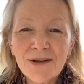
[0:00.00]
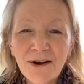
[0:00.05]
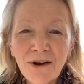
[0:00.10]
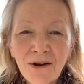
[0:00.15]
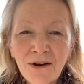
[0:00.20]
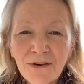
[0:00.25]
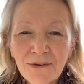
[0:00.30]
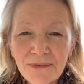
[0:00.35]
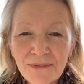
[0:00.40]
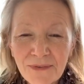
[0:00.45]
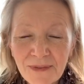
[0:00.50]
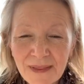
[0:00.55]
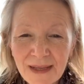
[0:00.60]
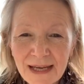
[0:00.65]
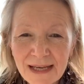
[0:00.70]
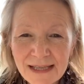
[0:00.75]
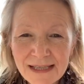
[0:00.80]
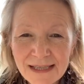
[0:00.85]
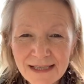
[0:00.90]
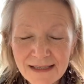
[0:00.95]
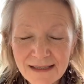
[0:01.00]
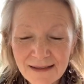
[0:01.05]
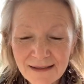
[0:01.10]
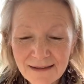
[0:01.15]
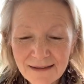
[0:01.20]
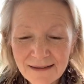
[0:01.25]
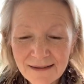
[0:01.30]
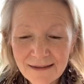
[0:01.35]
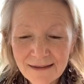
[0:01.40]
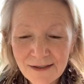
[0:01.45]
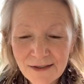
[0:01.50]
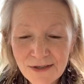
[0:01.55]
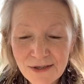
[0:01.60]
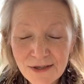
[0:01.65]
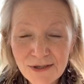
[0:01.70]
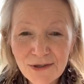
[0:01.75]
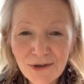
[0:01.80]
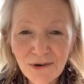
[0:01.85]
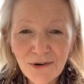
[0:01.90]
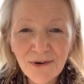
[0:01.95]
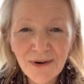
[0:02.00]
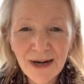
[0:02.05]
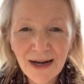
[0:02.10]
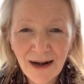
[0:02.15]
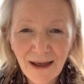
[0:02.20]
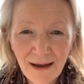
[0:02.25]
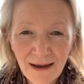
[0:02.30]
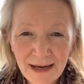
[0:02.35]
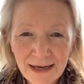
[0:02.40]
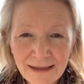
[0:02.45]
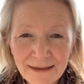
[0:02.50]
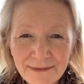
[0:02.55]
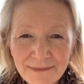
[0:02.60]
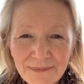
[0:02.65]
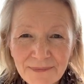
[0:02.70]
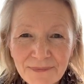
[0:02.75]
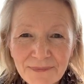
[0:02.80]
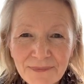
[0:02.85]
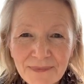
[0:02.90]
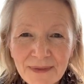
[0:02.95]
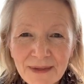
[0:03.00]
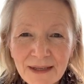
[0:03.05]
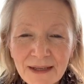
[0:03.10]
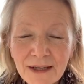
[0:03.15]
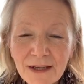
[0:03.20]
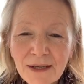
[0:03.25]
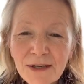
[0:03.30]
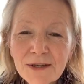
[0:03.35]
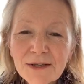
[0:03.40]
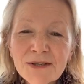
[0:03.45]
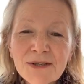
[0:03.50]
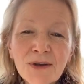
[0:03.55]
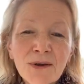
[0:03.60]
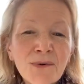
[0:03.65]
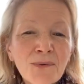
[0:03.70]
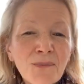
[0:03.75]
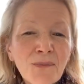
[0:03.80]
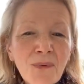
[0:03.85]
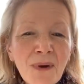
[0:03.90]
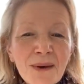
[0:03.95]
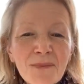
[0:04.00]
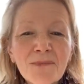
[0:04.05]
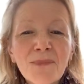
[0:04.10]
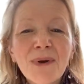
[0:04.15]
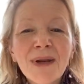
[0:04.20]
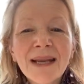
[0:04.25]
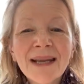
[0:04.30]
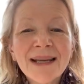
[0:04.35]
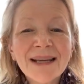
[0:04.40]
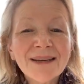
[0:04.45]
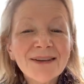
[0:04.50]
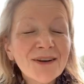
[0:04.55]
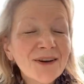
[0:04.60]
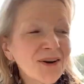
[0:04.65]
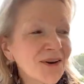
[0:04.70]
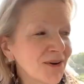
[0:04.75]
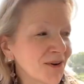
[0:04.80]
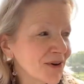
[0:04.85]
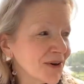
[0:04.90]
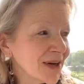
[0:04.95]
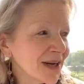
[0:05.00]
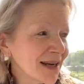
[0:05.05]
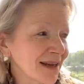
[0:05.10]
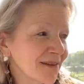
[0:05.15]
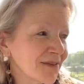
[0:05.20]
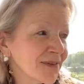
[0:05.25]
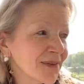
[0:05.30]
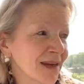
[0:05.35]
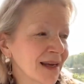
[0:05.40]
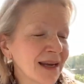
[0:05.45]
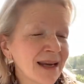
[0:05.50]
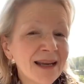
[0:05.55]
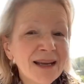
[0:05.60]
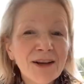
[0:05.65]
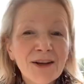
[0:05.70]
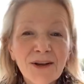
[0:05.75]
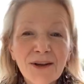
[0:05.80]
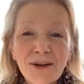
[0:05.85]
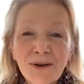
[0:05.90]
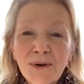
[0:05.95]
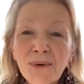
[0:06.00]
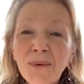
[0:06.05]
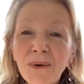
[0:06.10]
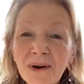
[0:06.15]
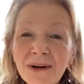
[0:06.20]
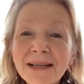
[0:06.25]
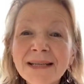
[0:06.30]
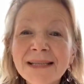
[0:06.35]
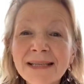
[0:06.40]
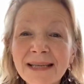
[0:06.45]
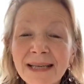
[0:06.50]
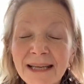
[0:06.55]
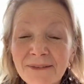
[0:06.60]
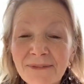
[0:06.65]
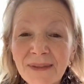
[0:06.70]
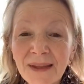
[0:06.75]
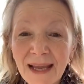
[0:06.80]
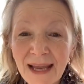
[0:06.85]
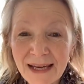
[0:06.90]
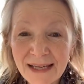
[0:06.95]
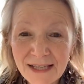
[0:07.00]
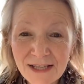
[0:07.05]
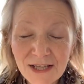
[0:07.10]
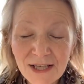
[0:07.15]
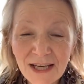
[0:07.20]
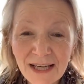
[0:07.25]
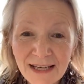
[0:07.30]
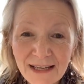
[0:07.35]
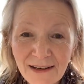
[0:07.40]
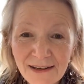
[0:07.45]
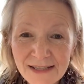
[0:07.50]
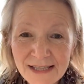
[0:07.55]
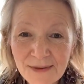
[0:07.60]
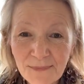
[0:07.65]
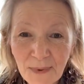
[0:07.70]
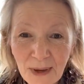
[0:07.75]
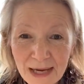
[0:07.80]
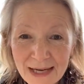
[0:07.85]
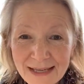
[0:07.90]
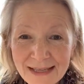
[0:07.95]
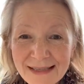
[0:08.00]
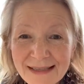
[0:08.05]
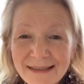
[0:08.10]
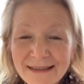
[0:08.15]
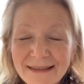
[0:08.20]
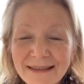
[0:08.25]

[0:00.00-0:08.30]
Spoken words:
of this storyline. So when we can look at the quality of the energy in our space